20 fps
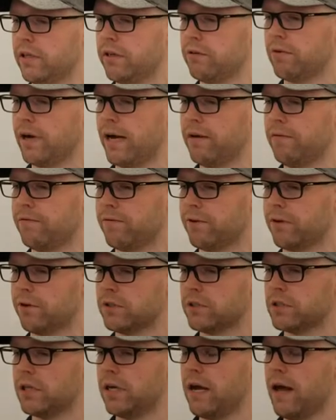the right
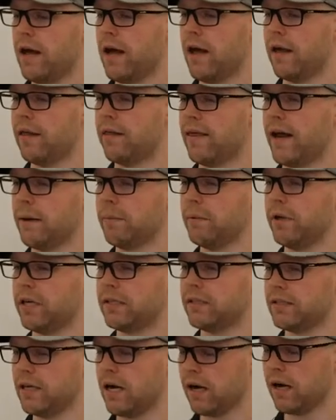first, then I'm going
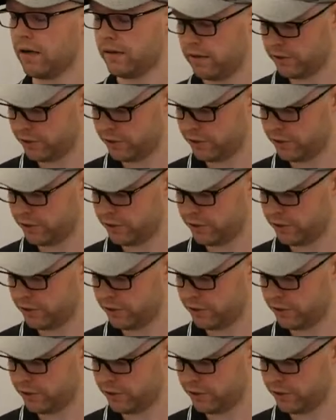to tuck the